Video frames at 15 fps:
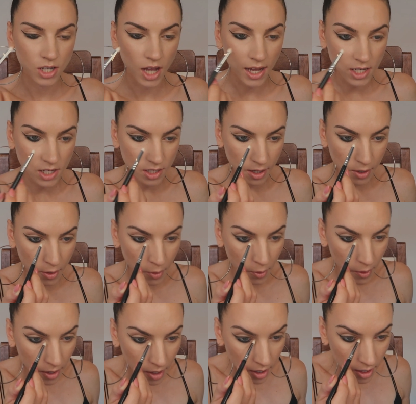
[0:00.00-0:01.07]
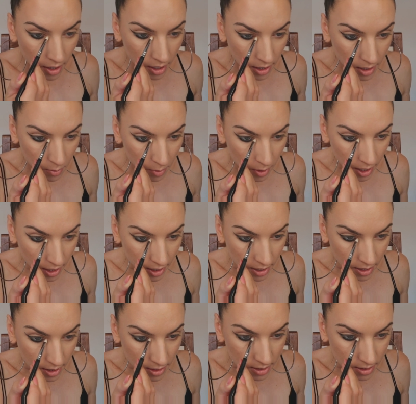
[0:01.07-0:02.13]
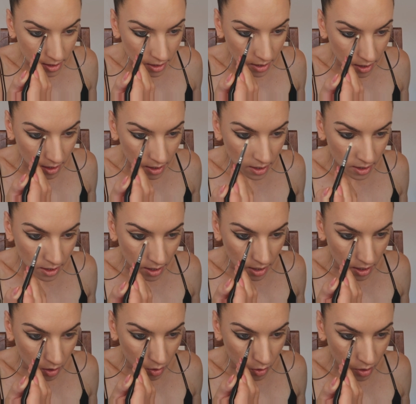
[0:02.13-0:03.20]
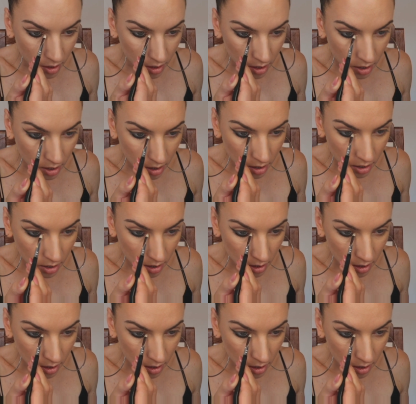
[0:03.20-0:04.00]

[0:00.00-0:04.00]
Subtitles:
eyeshadow and applying it in the inner corner.